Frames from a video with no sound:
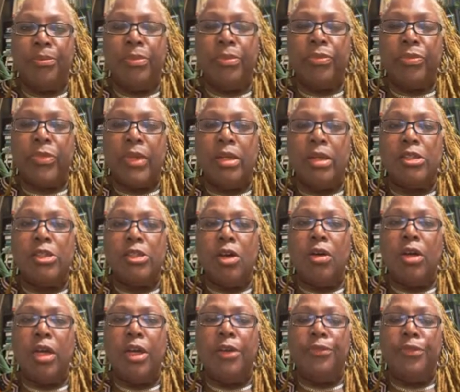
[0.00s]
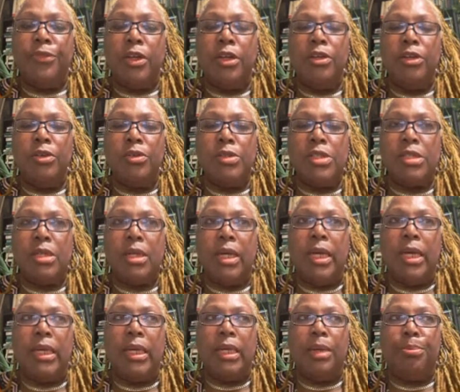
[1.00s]
Mm-hmm. So if you're used to
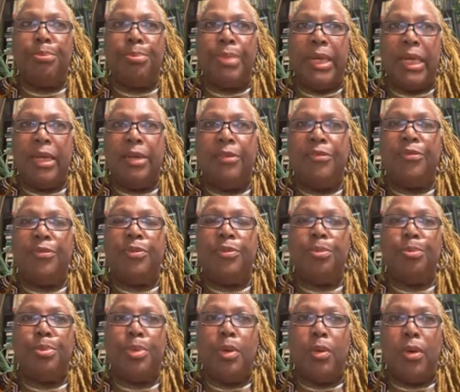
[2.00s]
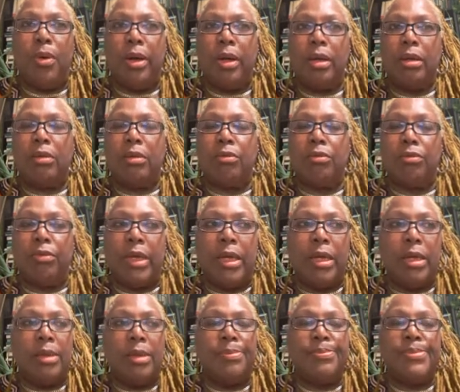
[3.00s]
eating beef, pork,
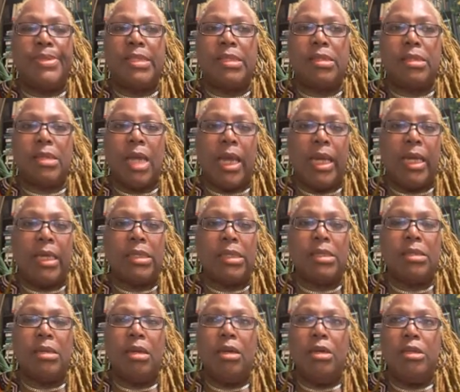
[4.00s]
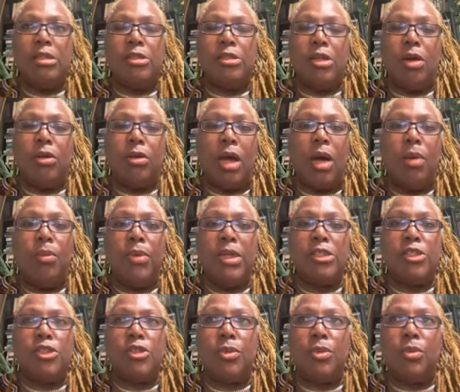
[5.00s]
ribs, steaks, so going
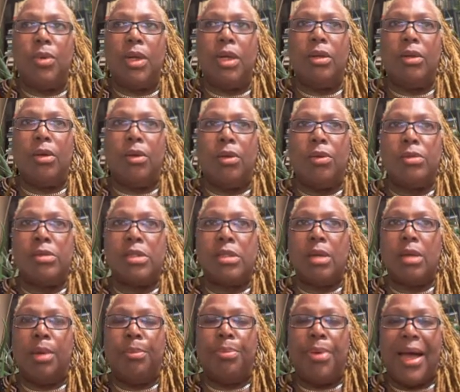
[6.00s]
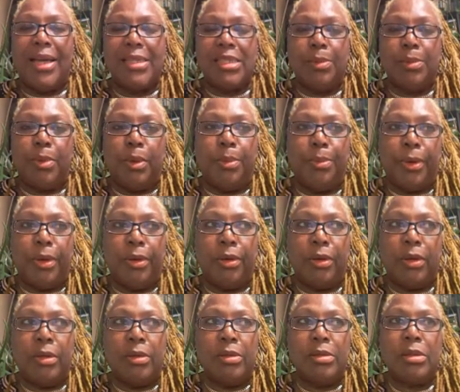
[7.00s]
to one of those impossible
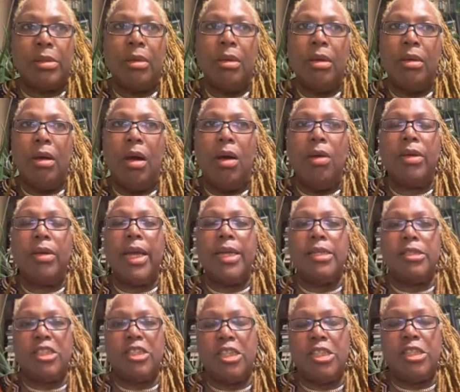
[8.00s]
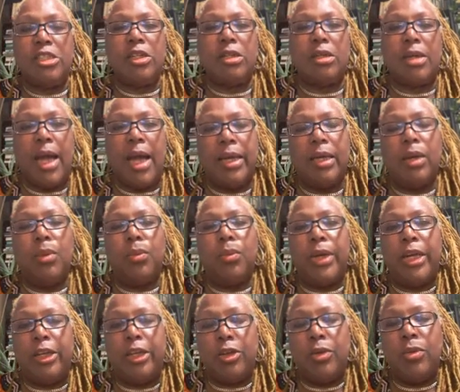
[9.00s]
burgers, okay, just to kind of
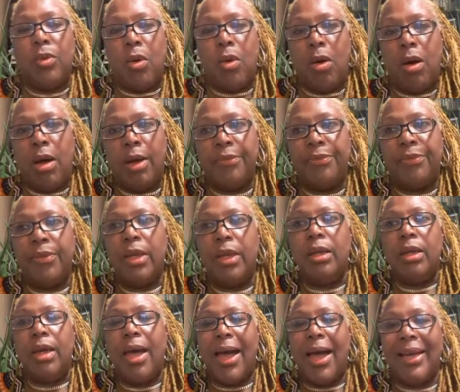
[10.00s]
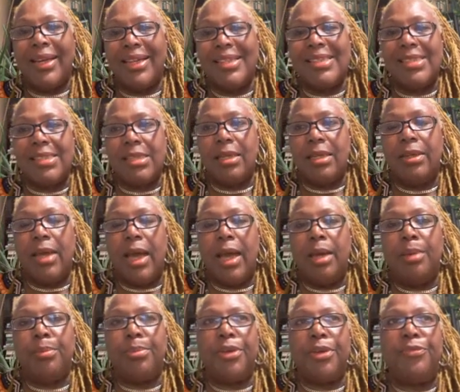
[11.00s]
wean you off, I could see
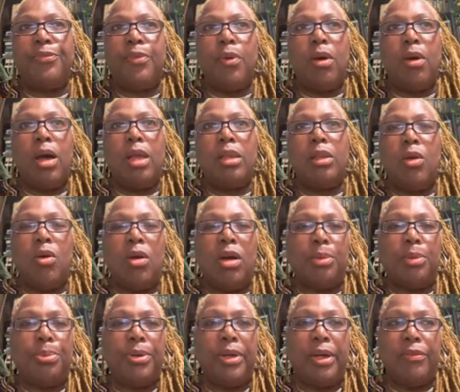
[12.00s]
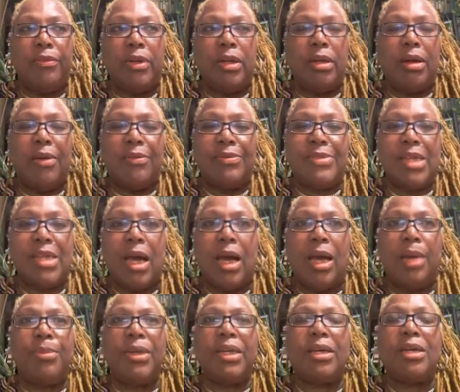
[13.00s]
that, but for a long period of
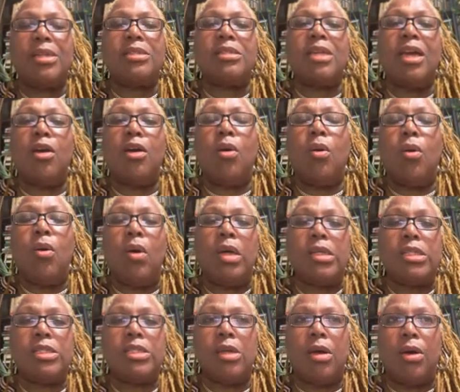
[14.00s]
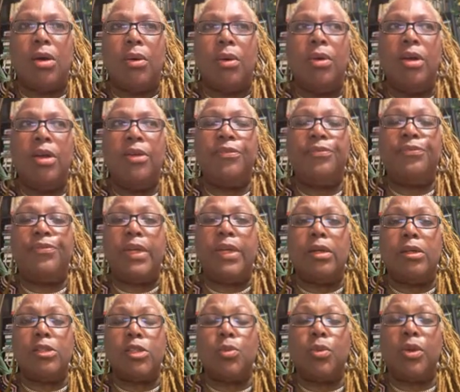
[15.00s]
time, because they're also
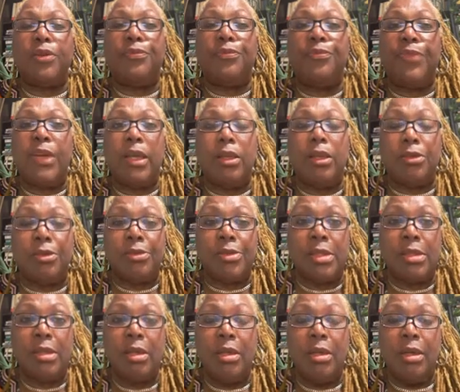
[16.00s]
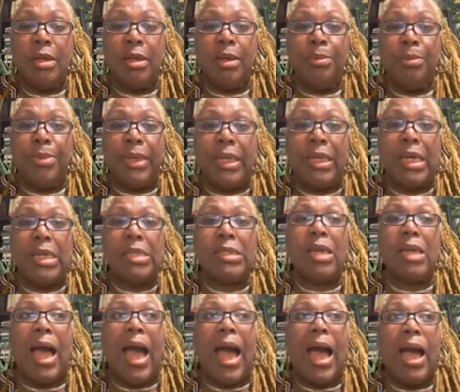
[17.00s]
filled with fillers. Because
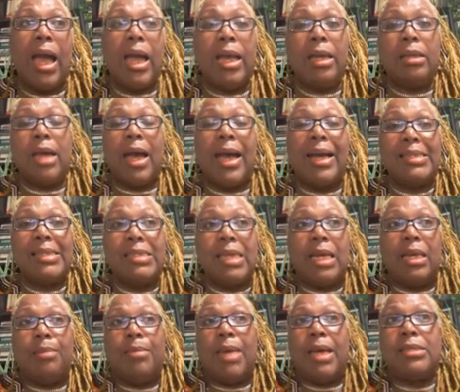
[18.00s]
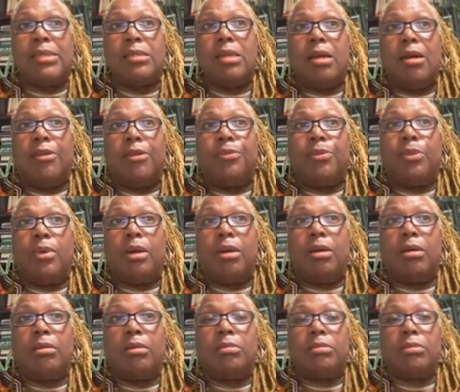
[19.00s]
yes. I, I say to myself,
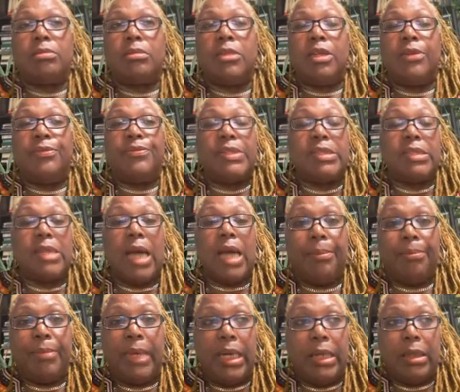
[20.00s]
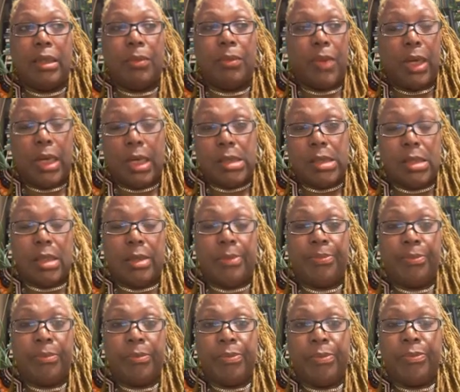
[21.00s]
well, if it's not meat, then what is it?
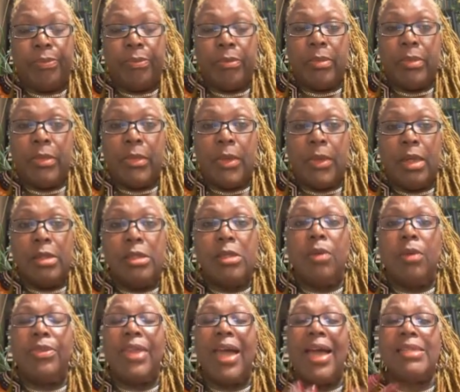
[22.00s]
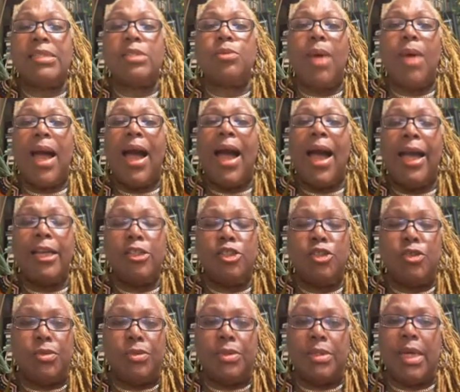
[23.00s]
So that's why I
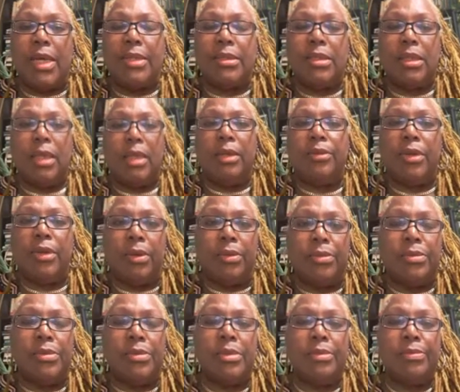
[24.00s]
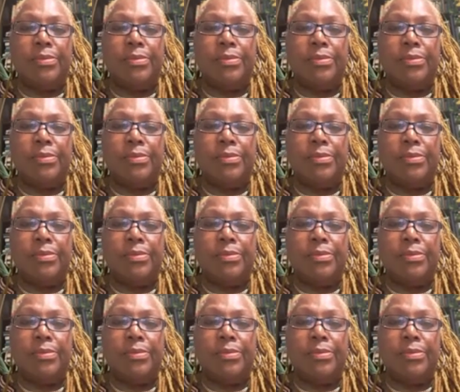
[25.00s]
choose not to eat those.